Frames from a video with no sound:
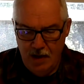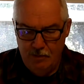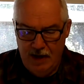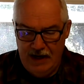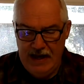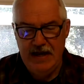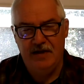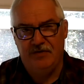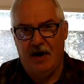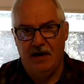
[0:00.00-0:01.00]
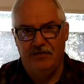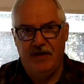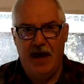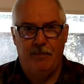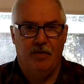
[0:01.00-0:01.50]
But he is our
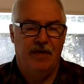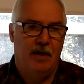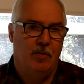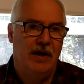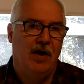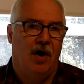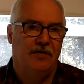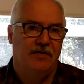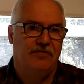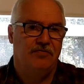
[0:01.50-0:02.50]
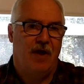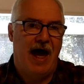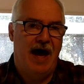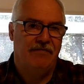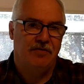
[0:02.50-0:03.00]
example that we are to
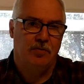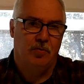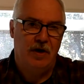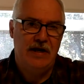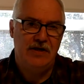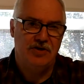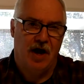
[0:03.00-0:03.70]
strive to reach.